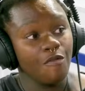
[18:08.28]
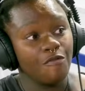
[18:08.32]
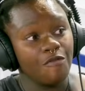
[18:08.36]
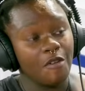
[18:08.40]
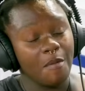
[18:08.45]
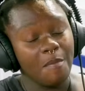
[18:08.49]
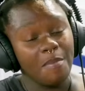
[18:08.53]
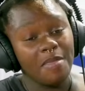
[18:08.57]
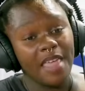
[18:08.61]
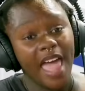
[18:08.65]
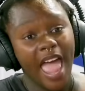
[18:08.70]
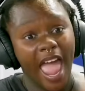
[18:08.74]

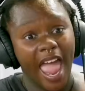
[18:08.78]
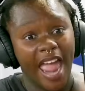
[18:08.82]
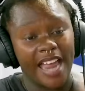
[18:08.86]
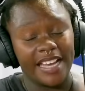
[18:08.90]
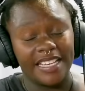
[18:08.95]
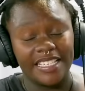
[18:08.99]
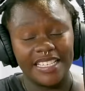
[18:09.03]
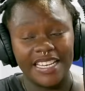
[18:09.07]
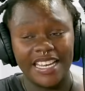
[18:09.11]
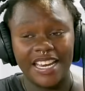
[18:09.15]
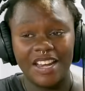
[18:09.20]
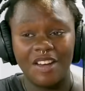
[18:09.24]
moved from
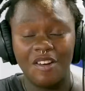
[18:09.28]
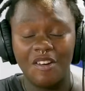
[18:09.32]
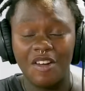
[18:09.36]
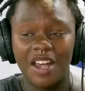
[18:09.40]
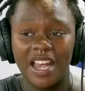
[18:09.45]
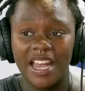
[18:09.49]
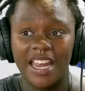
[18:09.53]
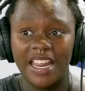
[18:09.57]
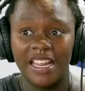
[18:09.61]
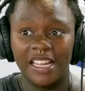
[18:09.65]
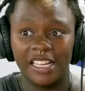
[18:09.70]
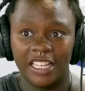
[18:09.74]
that, it
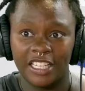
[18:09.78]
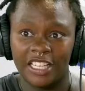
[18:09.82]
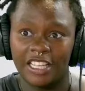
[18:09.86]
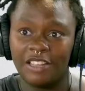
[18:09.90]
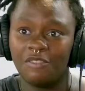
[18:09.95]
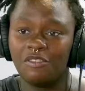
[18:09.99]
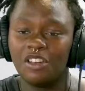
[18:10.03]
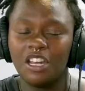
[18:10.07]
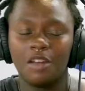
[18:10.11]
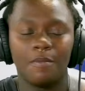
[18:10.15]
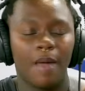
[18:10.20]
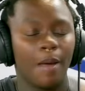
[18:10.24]
really,
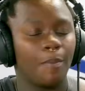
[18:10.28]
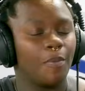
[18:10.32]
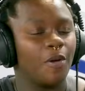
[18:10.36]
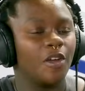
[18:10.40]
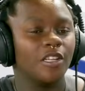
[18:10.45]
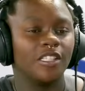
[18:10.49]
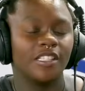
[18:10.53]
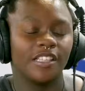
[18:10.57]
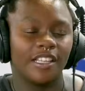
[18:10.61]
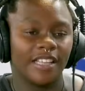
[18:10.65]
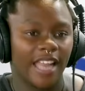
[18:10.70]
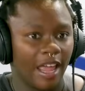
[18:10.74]
even in
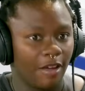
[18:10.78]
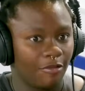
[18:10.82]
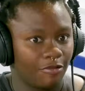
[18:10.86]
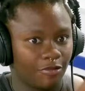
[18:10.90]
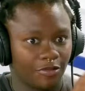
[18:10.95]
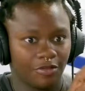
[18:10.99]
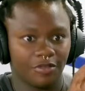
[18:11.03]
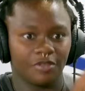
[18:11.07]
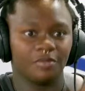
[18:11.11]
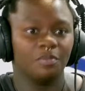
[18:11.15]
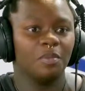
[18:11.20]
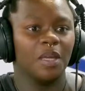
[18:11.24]
my personal
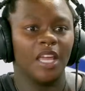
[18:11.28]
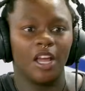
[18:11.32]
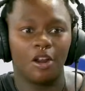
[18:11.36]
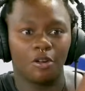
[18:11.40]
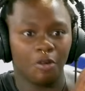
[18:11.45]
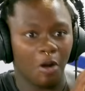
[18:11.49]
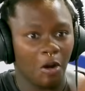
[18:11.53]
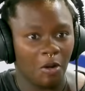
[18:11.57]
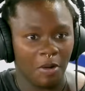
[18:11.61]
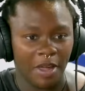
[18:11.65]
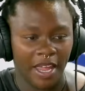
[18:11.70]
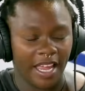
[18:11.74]
life,
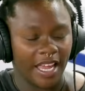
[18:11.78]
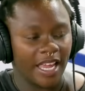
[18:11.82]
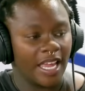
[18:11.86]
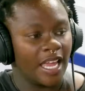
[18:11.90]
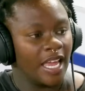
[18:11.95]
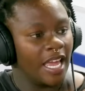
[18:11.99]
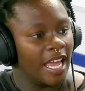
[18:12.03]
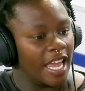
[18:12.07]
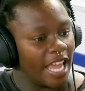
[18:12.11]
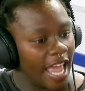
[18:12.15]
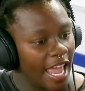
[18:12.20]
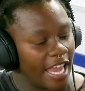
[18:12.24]
me
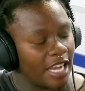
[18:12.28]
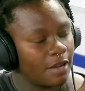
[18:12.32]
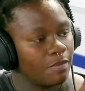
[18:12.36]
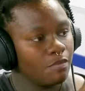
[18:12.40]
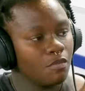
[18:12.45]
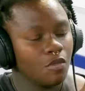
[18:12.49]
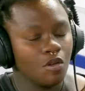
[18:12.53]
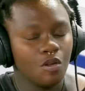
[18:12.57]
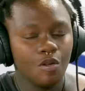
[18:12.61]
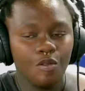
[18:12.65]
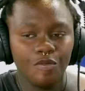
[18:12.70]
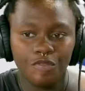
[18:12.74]
growing,
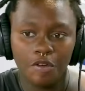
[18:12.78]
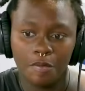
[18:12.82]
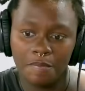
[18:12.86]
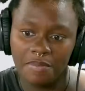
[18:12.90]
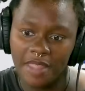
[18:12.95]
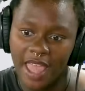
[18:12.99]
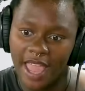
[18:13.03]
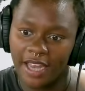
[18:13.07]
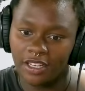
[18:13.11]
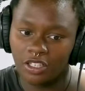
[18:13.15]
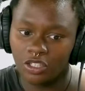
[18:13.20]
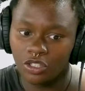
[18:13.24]
it moved
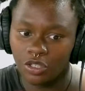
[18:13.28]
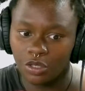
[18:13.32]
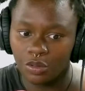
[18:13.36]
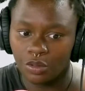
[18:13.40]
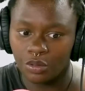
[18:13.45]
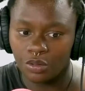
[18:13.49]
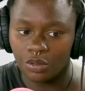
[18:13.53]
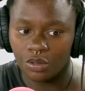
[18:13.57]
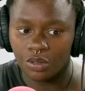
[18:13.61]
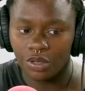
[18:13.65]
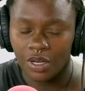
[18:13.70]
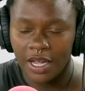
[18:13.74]
from that
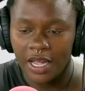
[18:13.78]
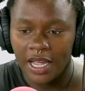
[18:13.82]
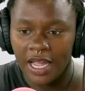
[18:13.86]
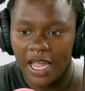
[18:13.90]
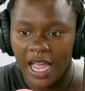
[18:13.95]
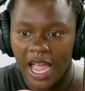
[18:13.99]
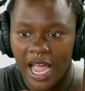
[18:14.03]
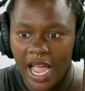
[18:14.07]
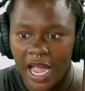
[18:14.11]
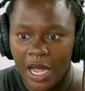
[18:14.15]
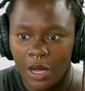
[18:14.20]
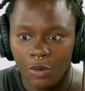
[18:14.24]
to,
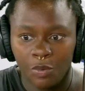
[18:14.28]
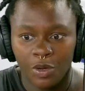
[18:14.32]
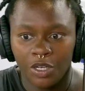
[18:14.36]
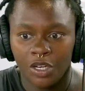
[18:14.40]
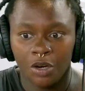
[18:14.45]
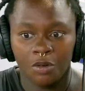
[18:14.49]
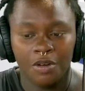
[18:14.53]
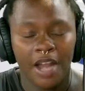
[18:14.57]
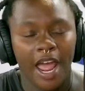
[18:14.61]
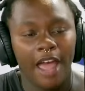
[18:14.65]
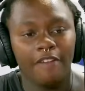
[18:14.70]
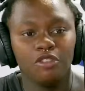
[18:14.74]

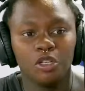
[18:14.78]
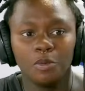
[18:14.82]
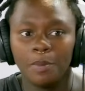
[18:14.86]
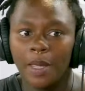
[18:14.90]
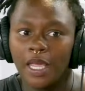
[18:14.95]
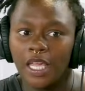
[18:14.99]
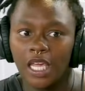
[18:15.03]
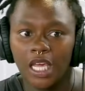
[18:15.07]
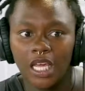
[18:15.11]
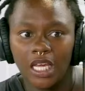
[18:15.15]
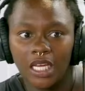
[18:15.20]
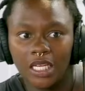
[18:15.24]
we don't have
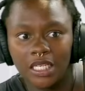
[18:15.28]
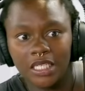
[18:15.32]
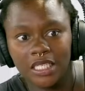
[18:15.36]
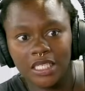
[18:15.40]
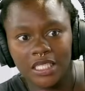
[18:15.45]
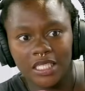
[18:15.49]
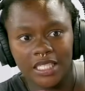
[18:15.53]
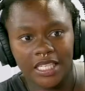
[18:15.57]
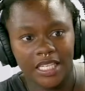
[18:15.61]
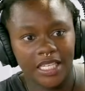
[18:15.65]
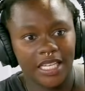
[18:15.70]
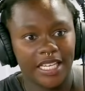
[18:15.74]
to make a
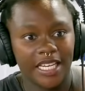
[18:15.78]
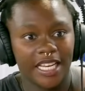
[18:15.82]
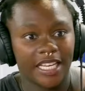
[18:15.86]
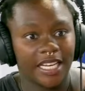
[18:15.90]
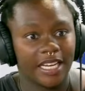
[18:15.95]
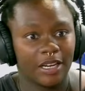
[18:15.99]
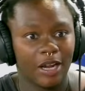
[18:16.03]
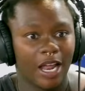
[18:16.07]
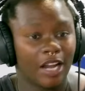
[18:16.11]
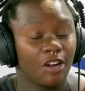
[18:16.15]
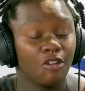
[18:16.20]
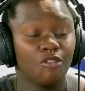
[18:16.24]
hit.
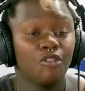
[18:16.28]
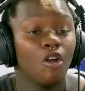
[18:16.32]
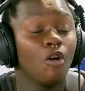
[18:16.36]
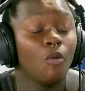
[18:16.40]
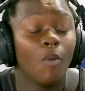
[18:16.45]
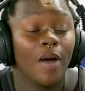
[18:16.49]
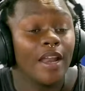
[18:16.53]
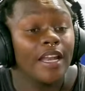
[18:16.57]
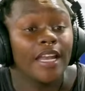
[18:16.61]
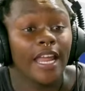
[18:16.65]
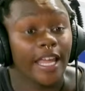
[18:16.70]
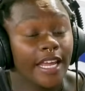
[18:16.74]
I
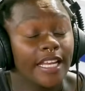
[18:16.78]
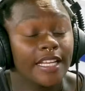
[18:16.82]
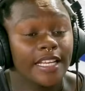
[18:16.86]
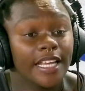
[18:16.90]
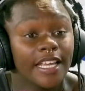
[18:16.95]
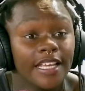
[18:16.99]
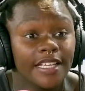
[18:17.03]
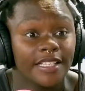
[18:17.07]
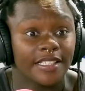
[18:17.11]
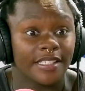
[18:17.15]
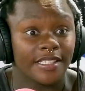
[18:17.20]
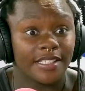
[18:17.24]
don't know what a
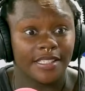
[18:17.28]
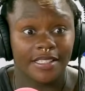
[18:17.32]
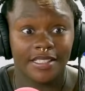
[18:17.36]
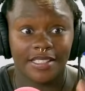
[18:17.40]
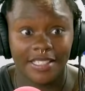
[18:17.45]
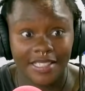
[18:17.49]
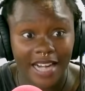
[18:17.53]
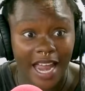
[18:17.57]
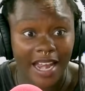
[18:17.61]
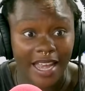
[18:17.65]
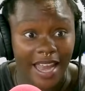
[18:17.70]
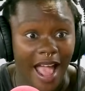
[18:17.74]
hit
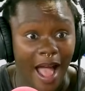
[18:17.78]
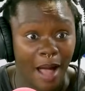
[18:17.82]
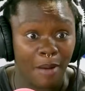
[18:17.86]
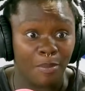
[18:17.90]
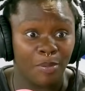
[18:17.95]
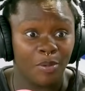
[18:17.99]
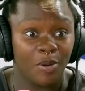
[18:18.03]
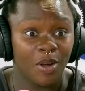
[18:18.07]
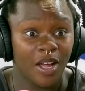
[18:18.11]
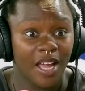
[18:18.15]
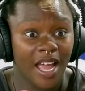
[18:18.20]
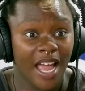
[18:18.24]
is. Scale it
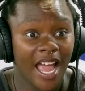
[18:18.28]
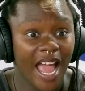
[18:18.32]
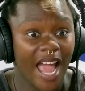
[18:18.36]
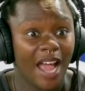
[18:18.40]
up.